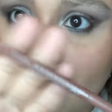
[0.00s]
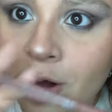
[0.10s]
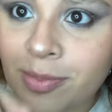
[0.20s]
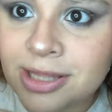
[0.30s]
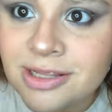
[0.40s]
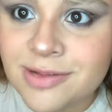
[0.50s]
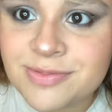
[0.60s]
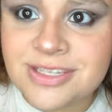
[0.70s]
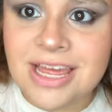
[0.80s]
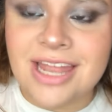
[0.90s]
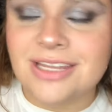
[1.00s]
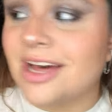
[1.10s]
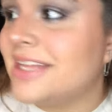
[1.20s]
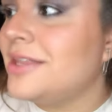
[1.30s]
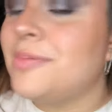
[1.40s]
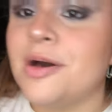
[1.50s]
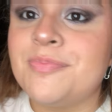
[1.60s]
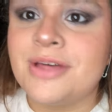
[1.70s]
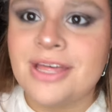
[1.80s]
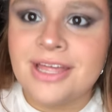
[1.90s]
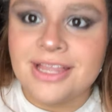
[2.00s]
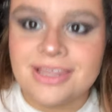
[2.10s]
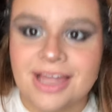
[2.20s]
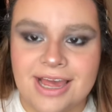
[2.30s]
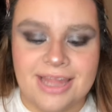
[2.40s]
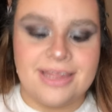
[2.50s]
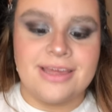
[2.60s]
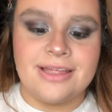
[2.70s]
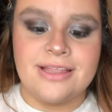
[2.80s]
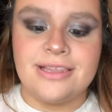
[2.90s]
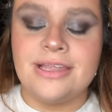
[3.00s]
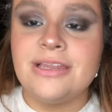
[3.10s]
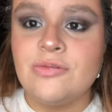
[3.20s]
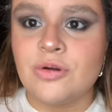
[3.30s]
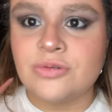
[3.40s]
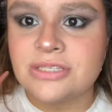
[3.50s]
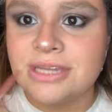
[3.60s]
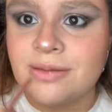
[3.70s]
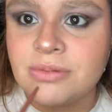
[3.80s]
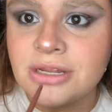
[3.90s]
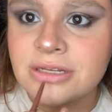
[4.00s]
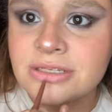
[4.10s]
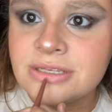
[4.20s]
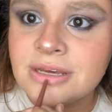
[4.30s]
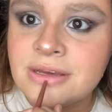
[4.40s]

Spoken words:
on my lips and line them up like Lily-Rose Depp does.